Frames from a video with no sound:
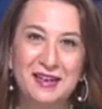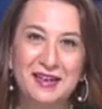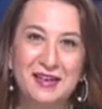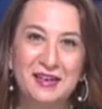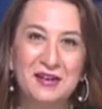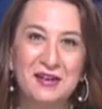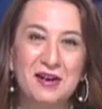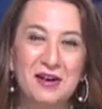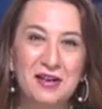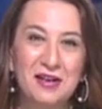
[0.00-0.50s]

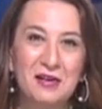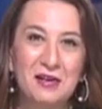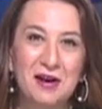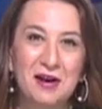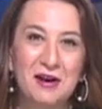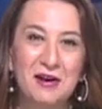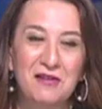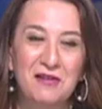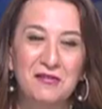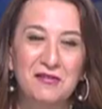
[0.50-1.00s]
kind
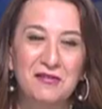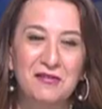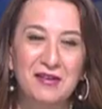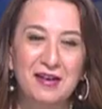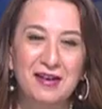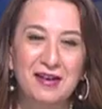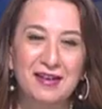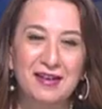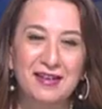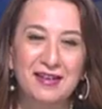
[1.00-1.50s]
of
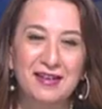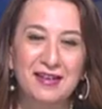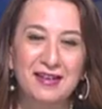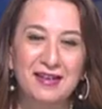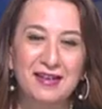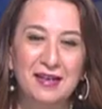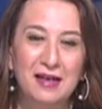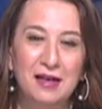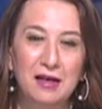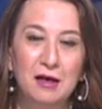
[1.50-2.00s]

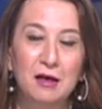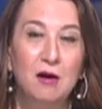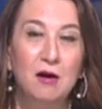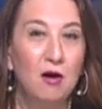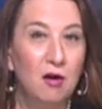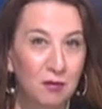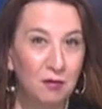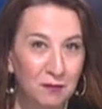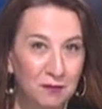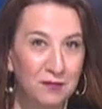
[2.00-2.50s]

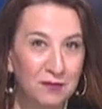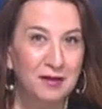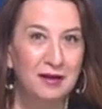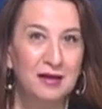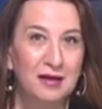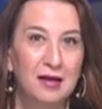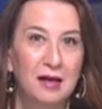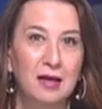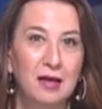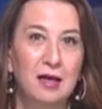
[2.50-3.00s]
calm
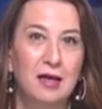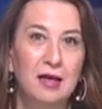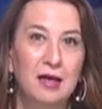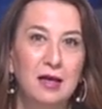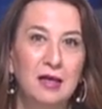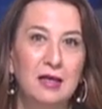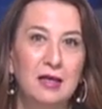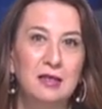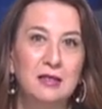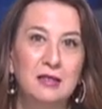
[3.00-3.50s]

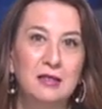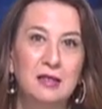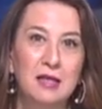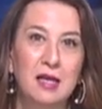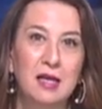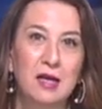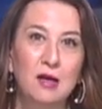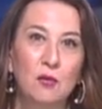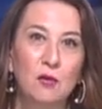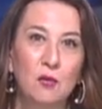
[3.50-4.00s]
in its
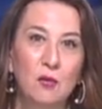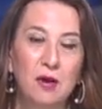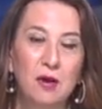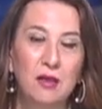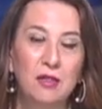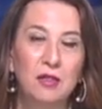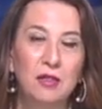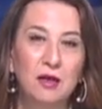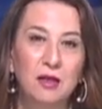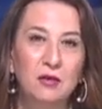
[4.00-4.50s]
dealing
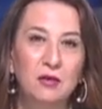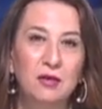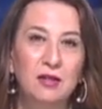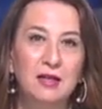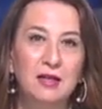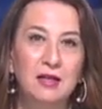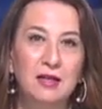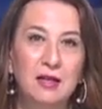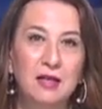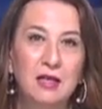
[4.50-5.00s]
with
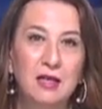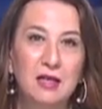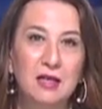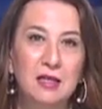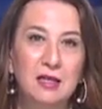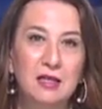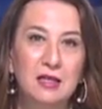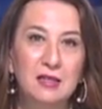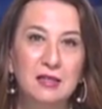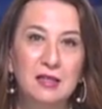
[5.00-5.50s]
critical
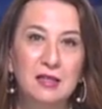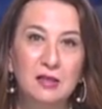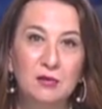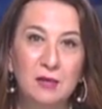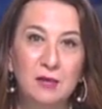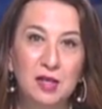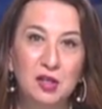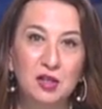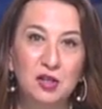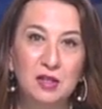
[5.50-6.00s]

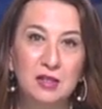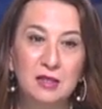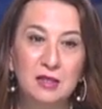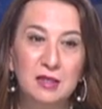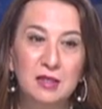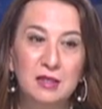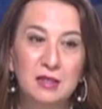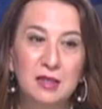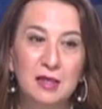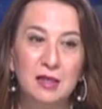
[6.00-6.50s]

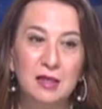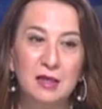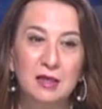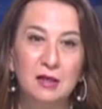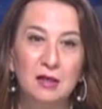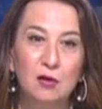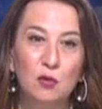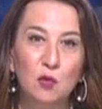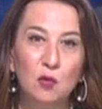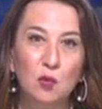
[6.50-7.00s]
situations. It
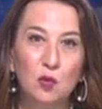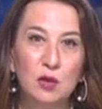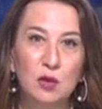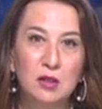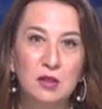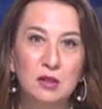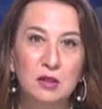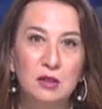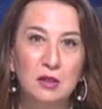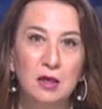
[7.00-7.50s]
had
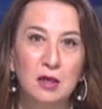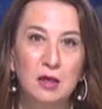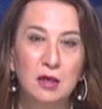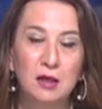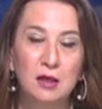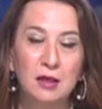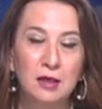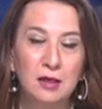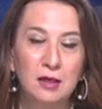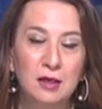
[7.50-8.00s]
always,
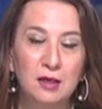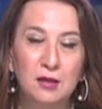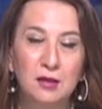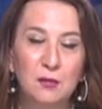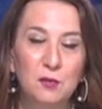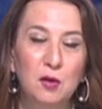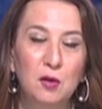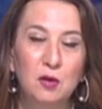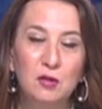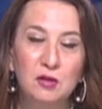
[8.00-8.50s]
the
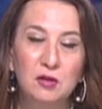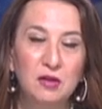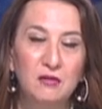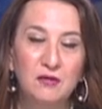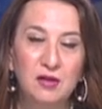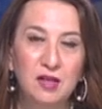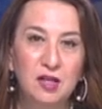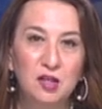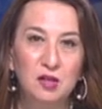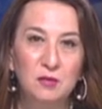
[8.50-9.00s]
policy of
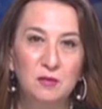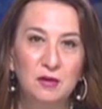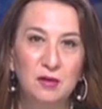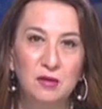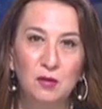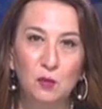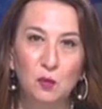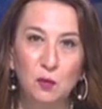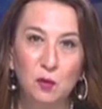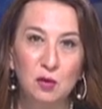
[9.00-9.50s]
Egypt
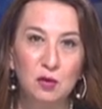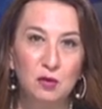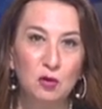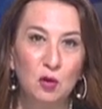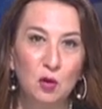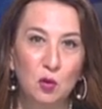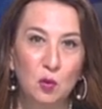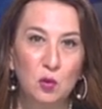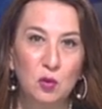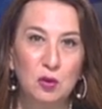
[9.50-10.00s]
was
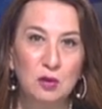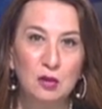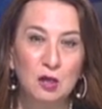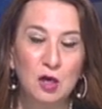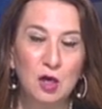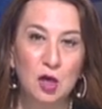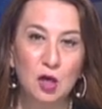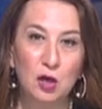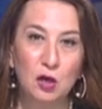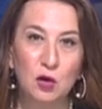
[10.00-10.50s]
always
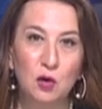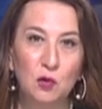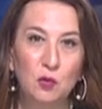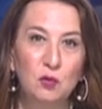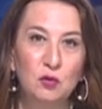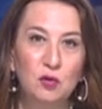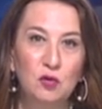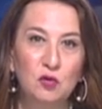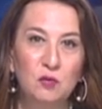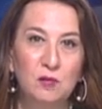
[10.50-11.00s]

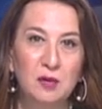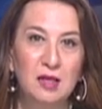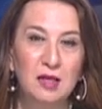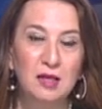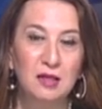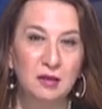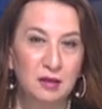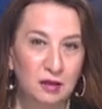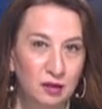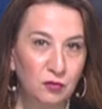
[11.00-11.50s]
known to be
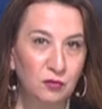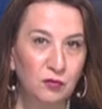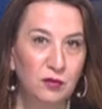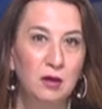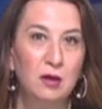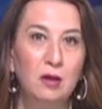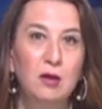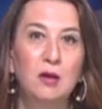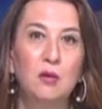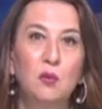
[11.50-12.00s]

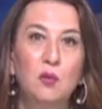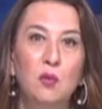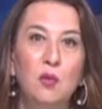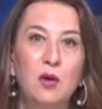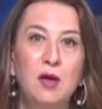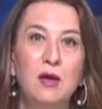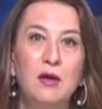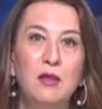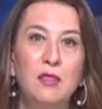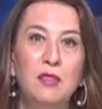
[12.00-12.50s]
integral
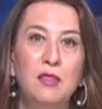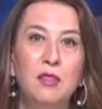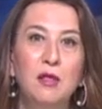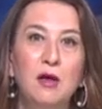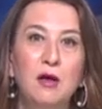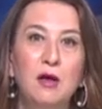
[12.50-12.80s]
with